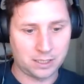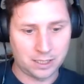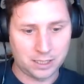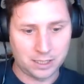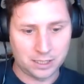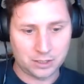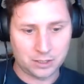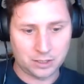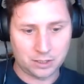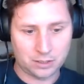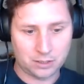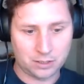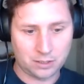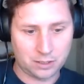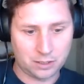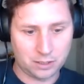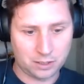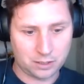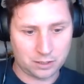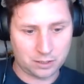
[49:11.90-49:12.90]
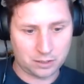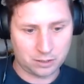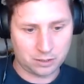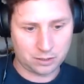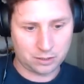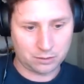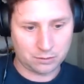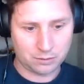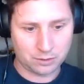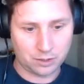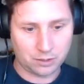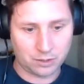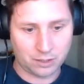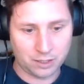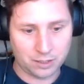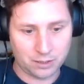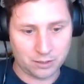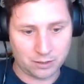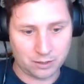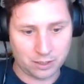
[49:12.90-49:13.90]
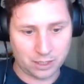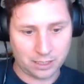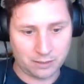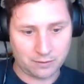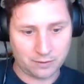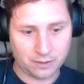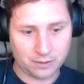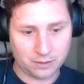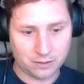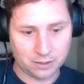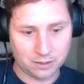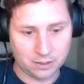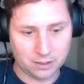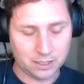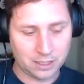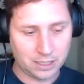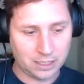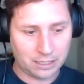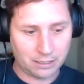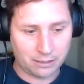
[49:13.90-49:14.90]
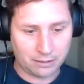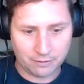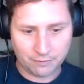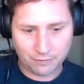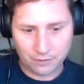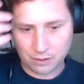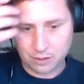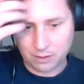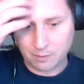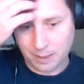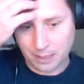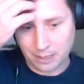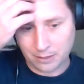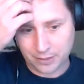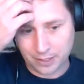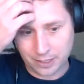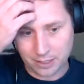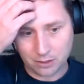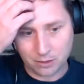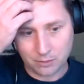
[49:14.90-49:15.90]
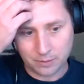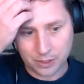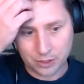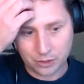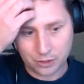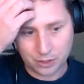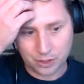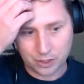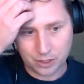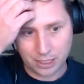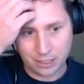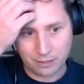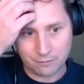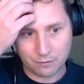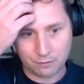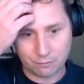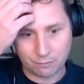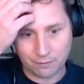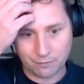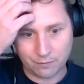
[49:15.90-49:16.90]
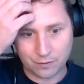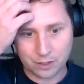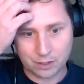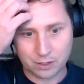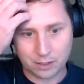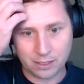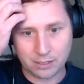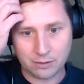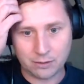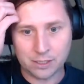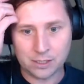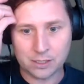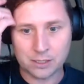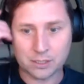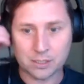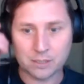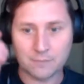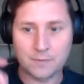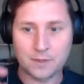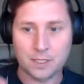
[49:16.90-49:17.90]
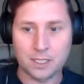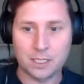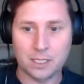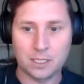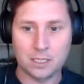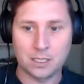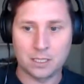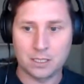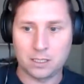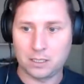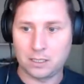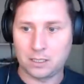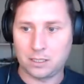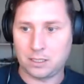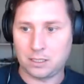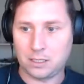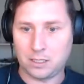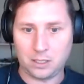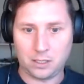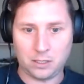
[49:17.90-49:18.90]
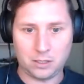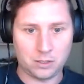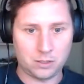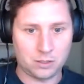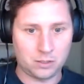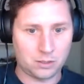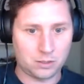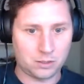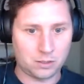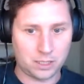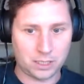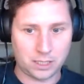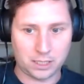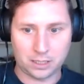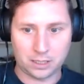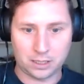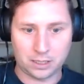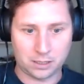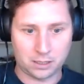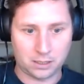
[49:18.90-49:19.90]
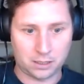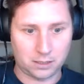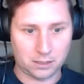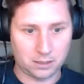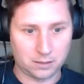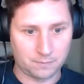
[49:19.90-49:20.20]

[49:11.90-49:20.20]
So this. Oh, sorry. No. Carry on. Mm-hmm. Yeah. If you compile now, we should just have the reference errors. Okay.